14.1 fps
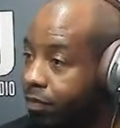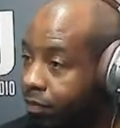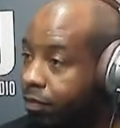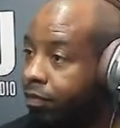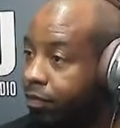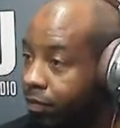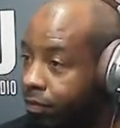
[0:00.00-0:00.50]

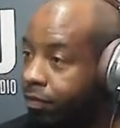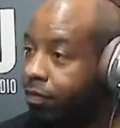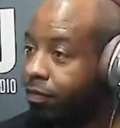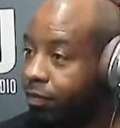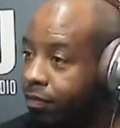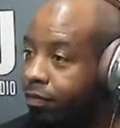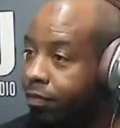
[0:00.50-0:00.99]
fall back,
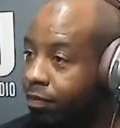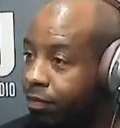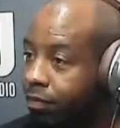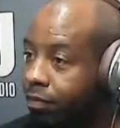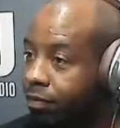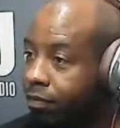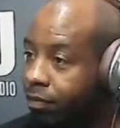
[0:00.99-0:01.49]
Trump wouldn't
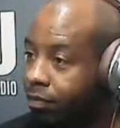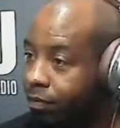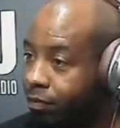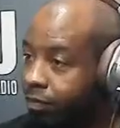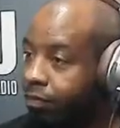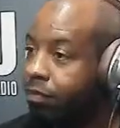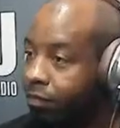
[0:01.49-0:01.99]
have done nothing
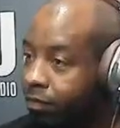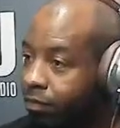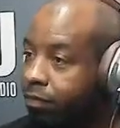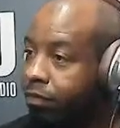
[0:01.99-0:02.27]
like that.